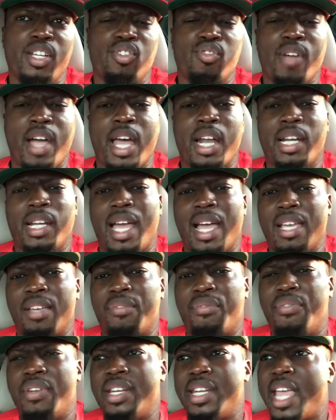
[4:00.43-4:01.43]
and try to like
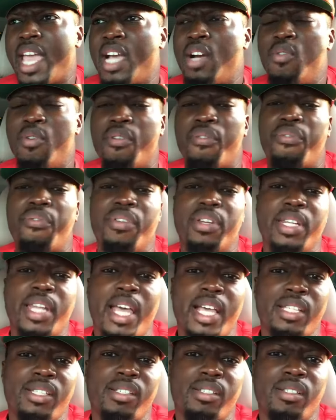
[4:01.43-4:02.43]
finagle or
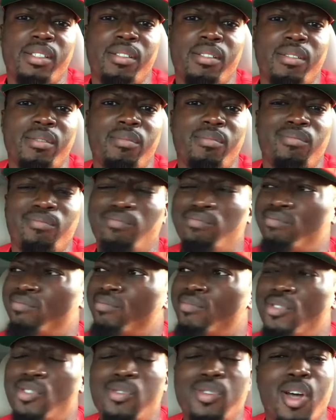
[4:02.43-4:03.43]
finesse,
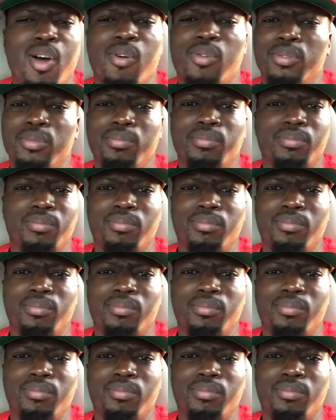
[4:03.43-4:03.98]
you know,